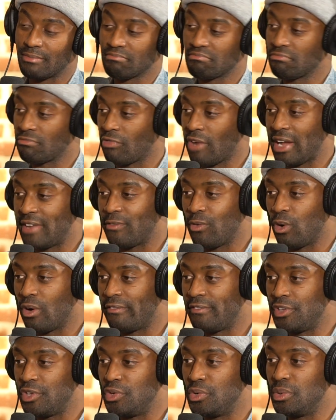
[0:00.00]
write for a
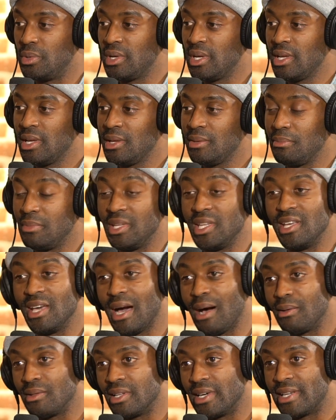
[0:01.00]
few media
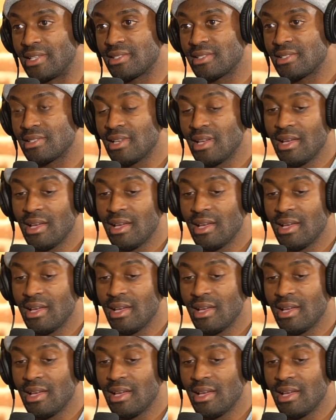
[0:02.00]
outlets.